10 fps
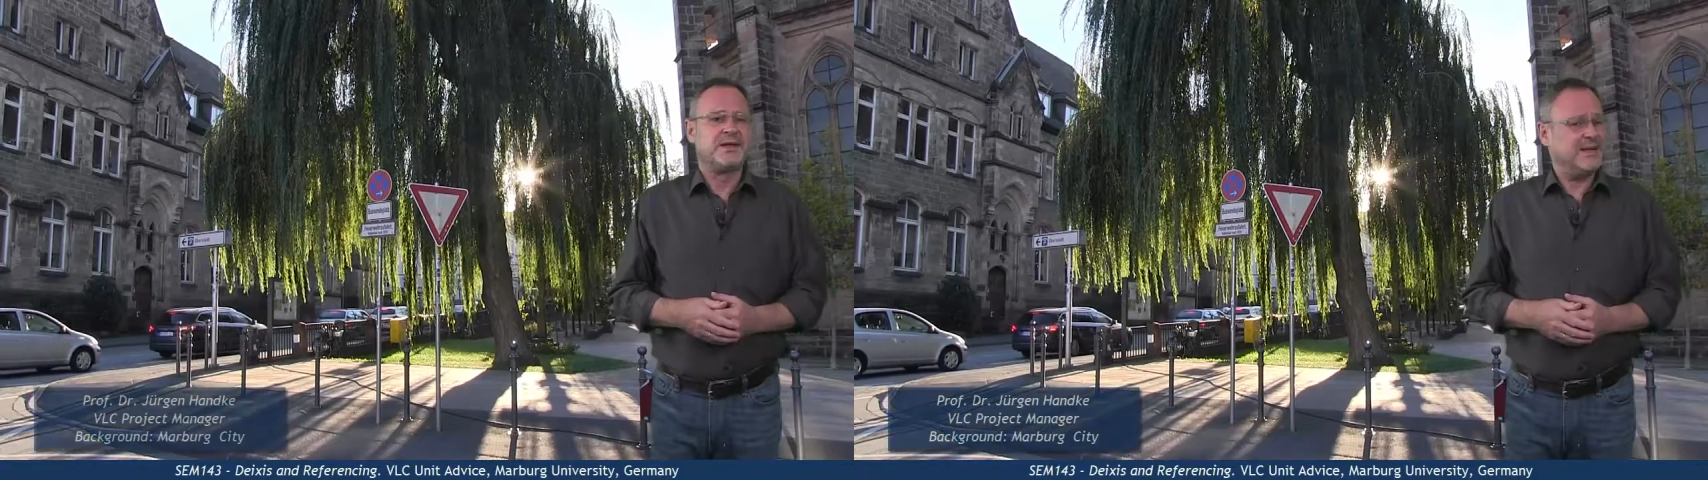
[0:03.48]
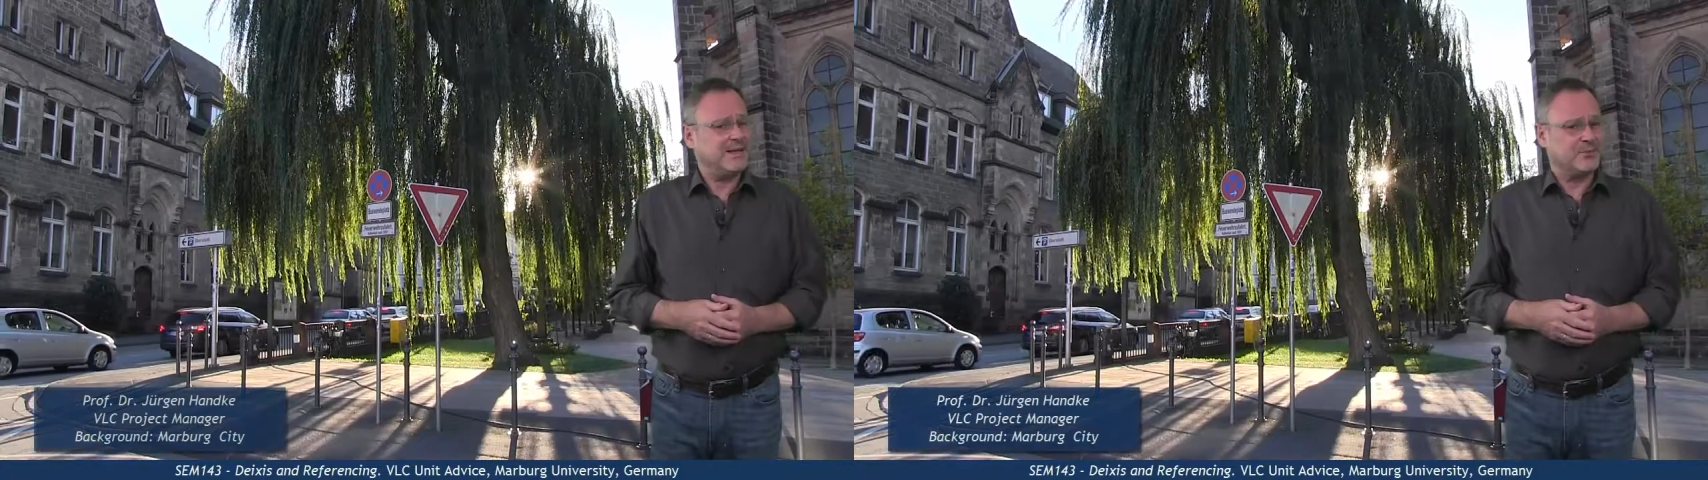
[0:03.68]

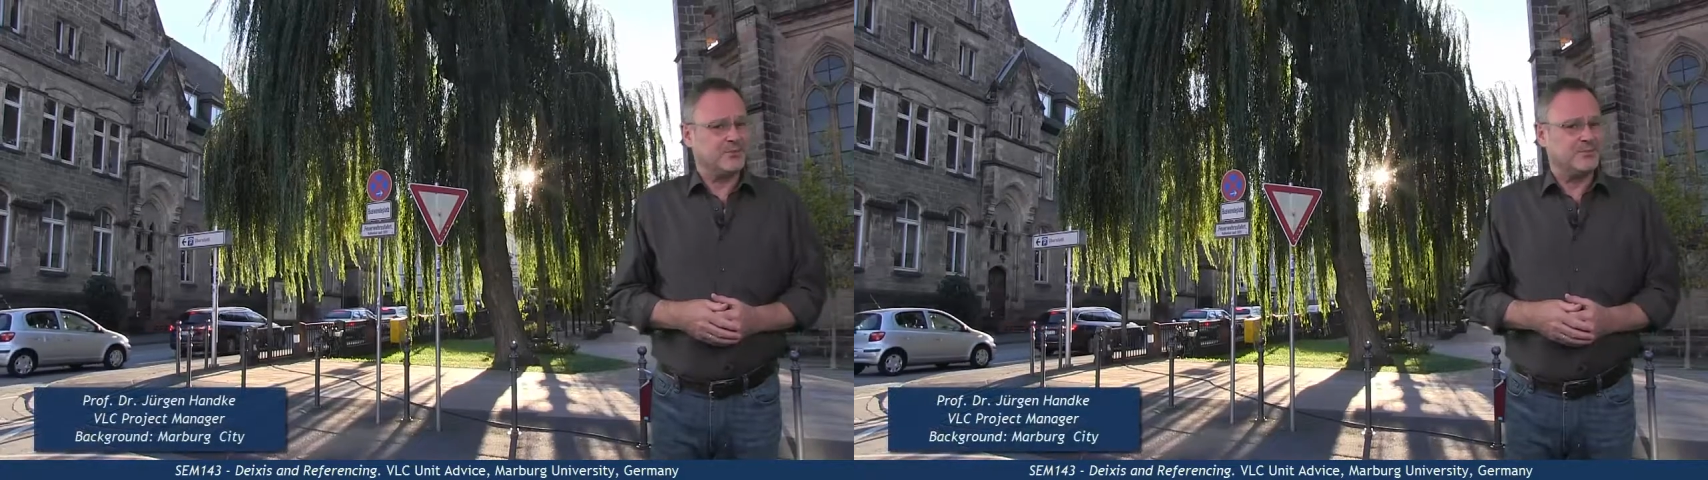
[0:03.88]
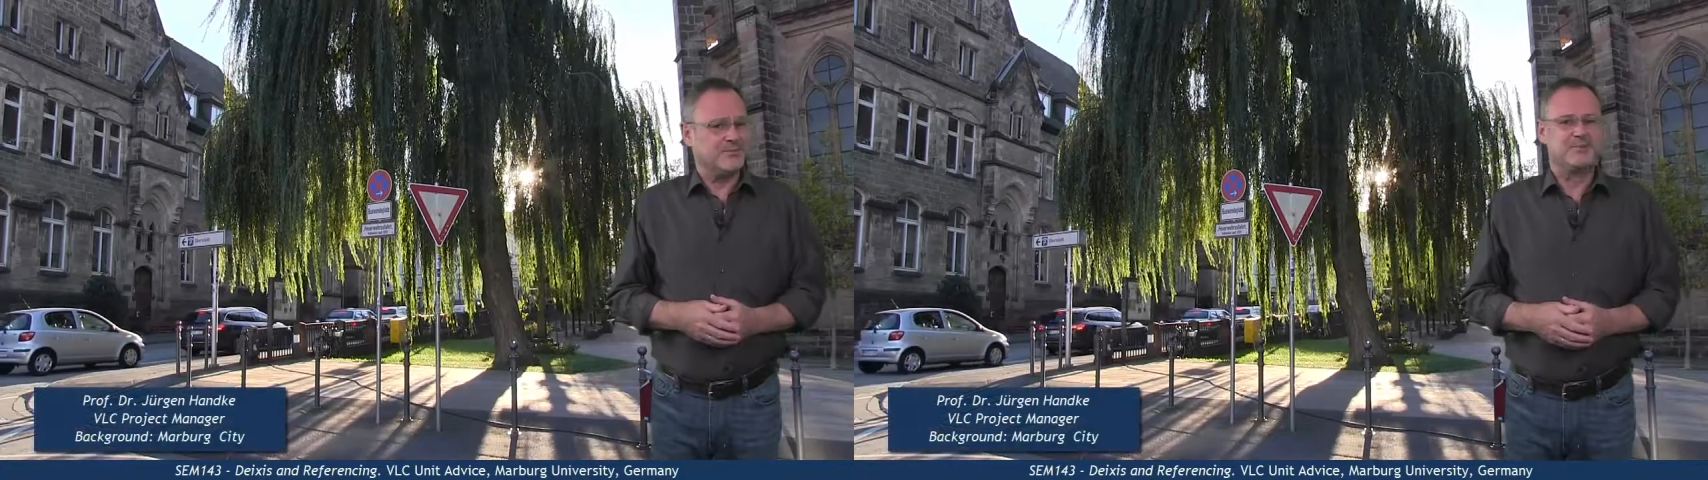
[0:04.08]

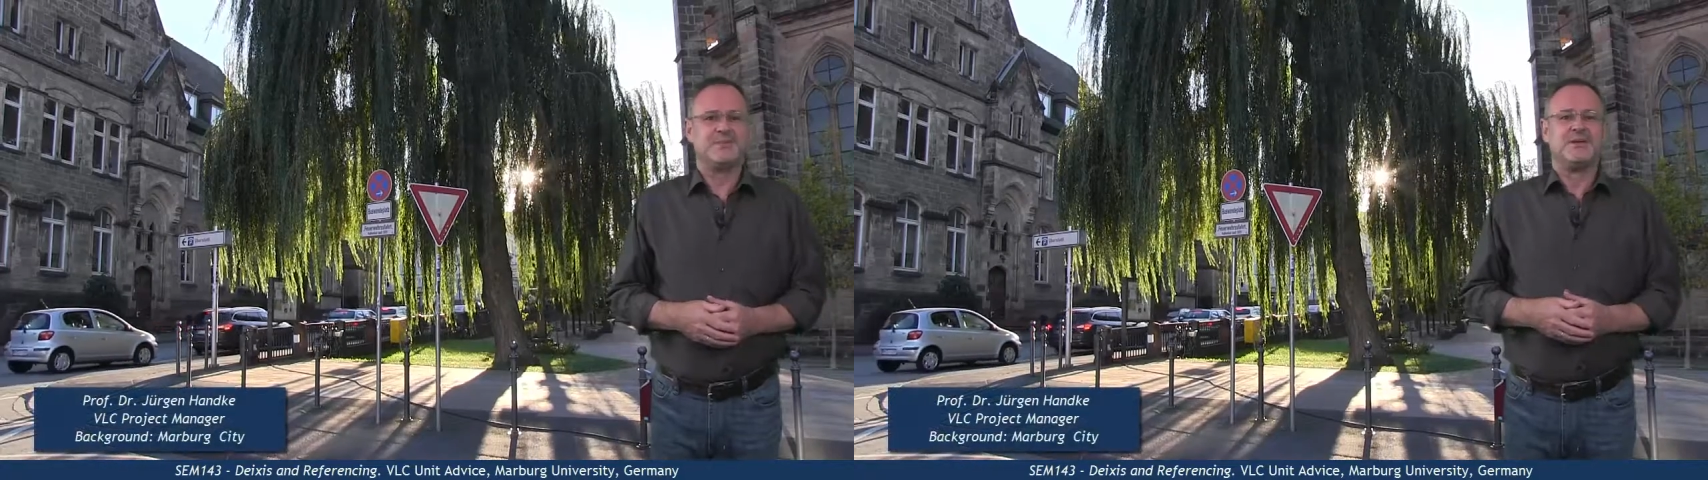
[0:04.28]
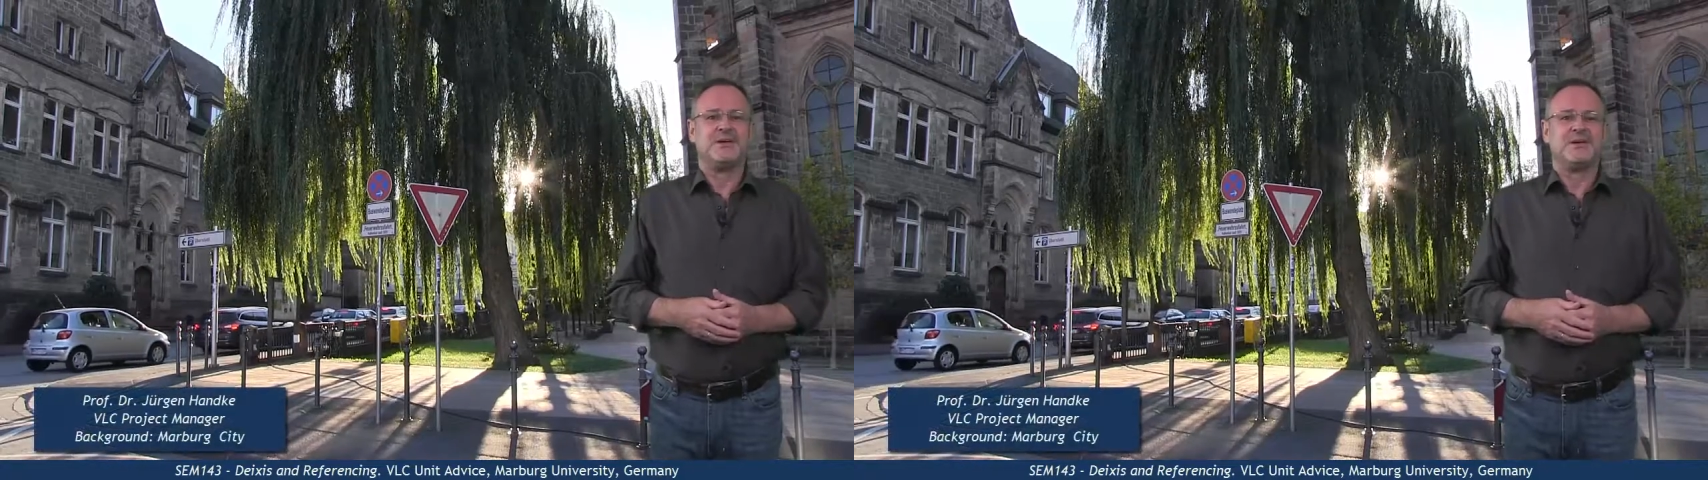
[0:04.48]
Hello.
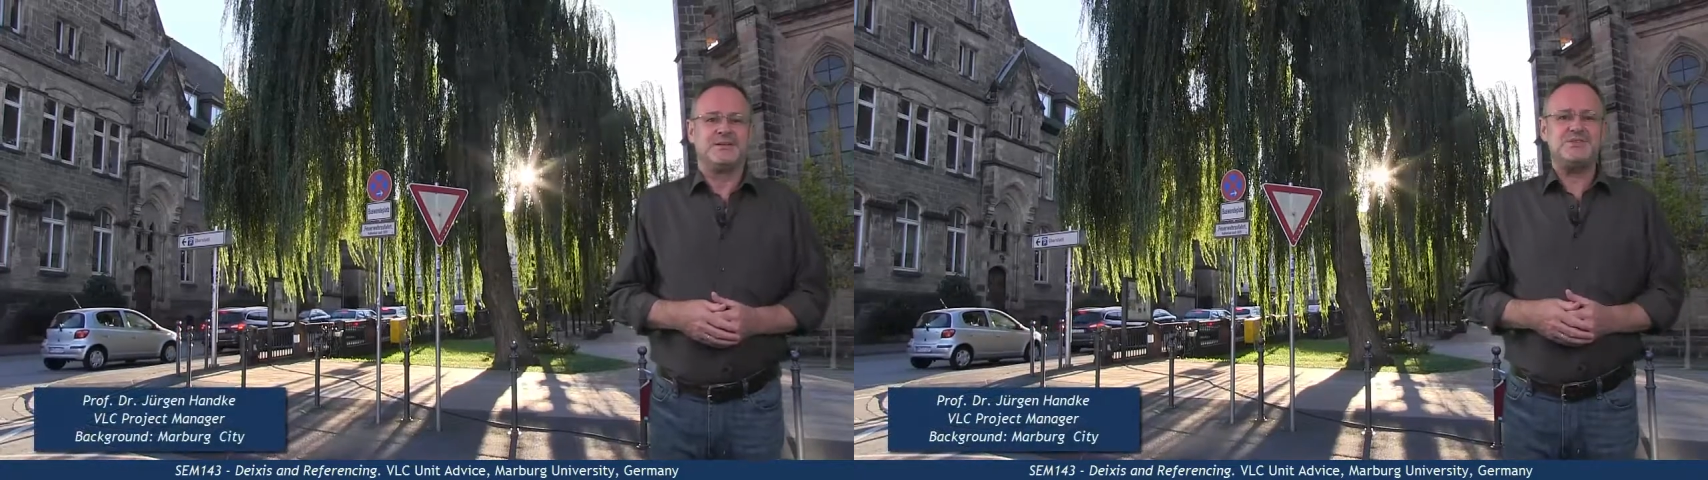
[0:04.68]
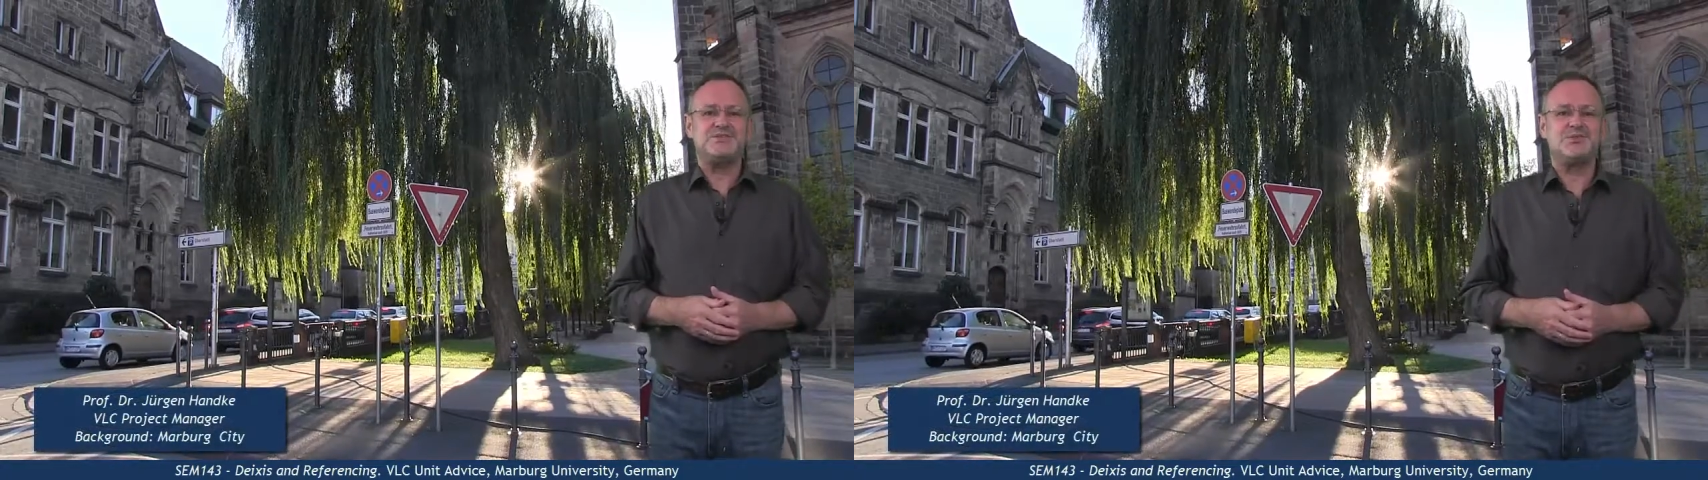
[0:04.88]
This